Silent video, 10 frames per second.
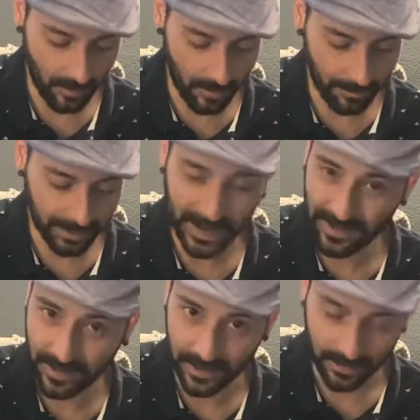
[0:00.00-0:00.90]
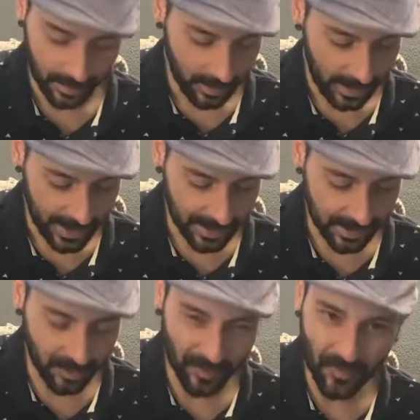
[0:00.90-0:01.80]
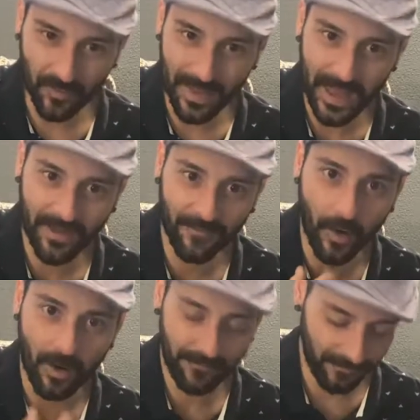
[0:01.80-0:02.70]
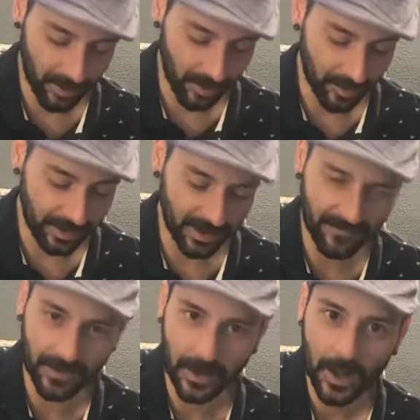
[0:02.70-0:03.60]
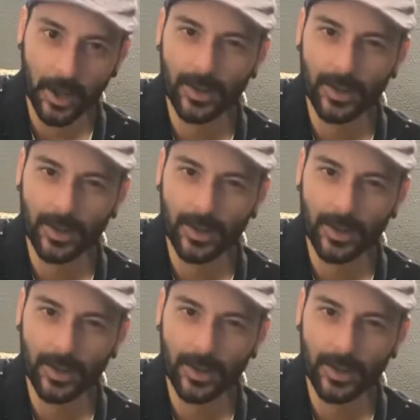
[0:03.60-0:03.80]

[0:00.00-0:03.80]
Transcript: planted a seed, or you may have offered or given